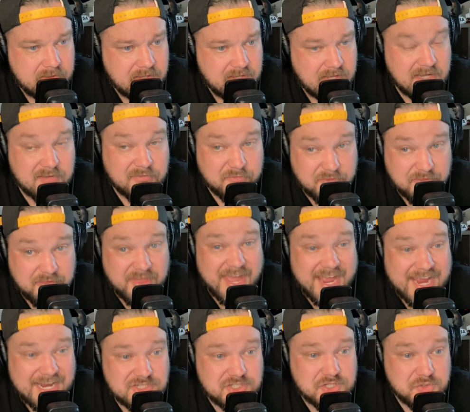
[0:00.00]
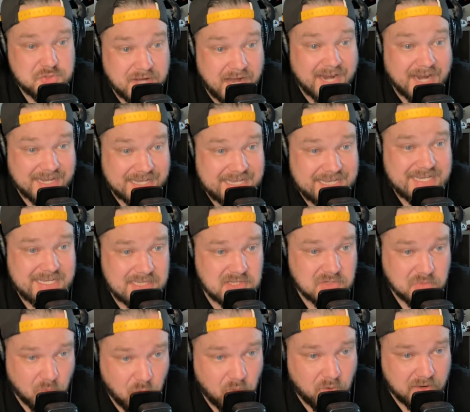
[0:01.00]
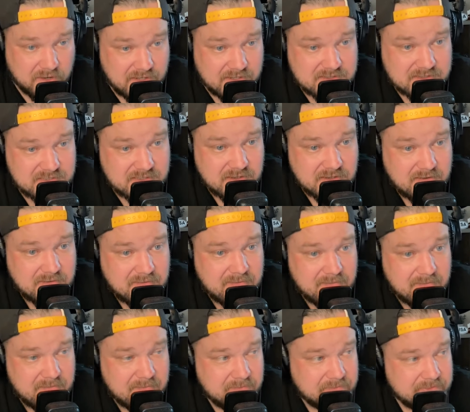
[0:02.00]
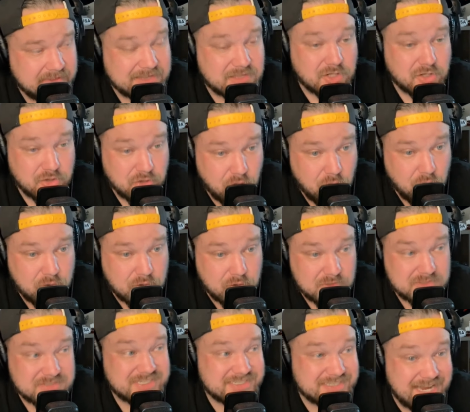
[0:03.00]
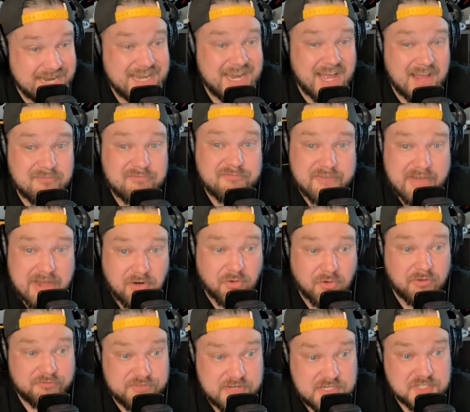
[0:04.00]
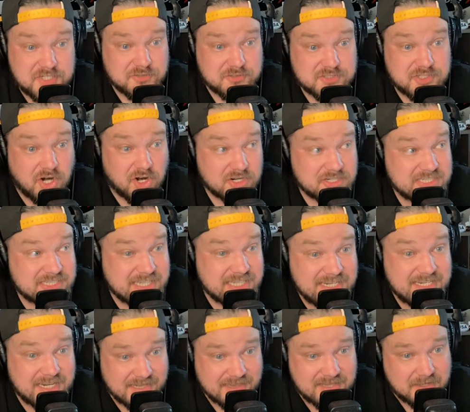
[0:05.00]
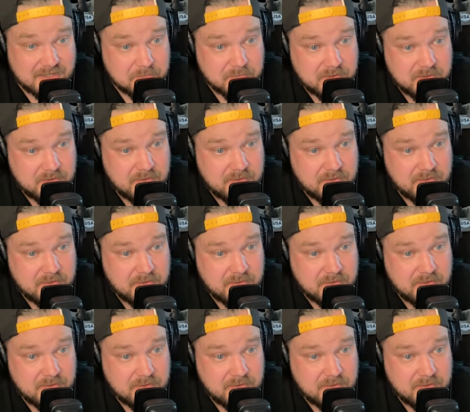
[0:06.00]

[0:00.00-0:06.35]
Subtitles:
If they do not heed the warnings that the local, state, and federal officials are sending them.